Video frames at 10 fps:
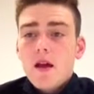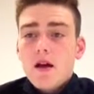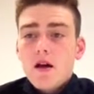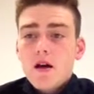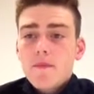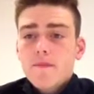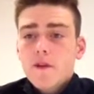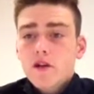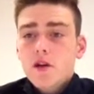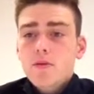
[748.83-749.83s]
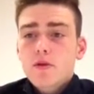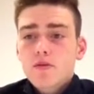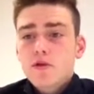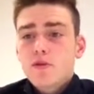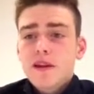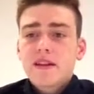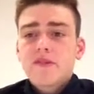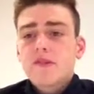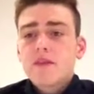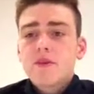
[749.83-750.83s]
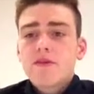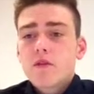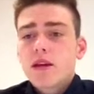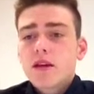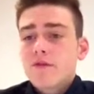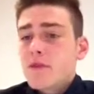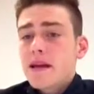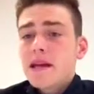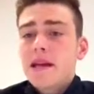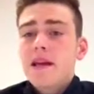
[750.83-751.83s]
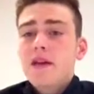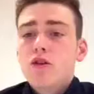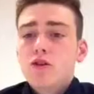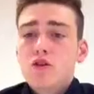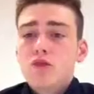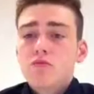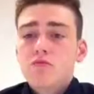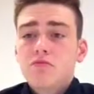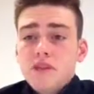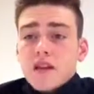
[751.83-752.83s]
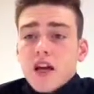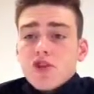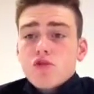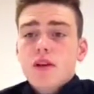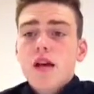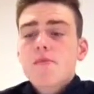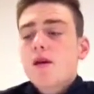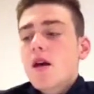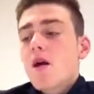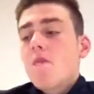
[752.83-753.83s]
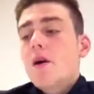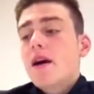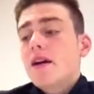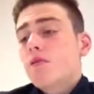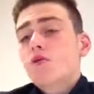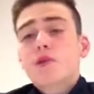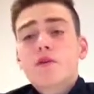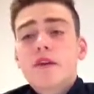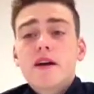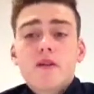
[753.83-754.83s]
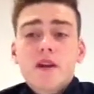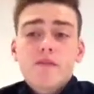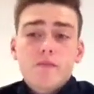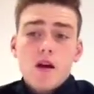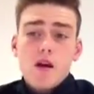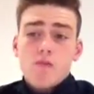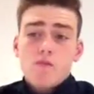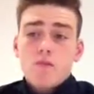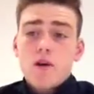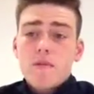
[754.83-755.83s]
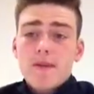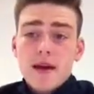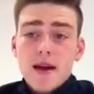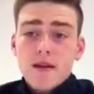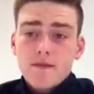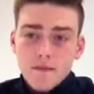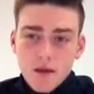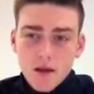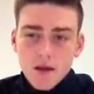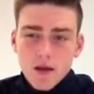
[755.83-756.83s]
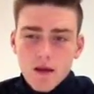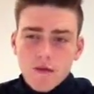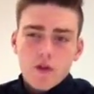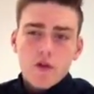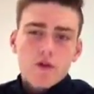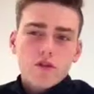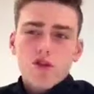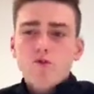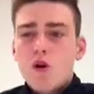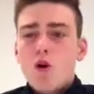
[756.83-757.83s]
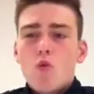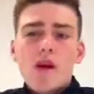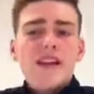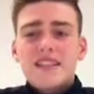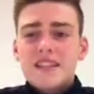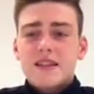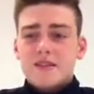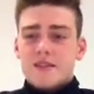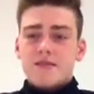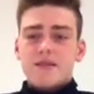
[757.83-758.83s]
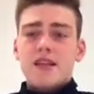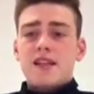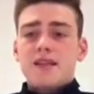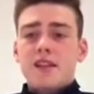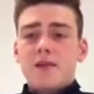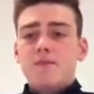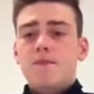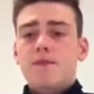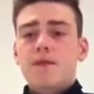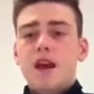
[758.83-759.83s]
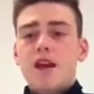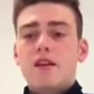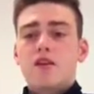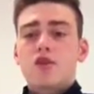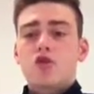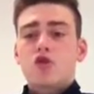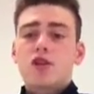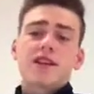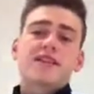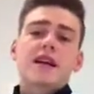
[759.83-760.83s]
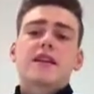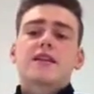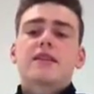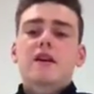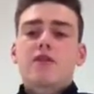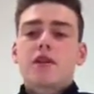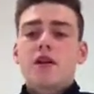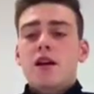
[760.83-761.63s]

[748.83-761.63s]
For example, you'll play different teams every week if you're playing a league or the occasional game, but it will still vary. When playing, if you can spot a weakness in the team, then you should attack this area.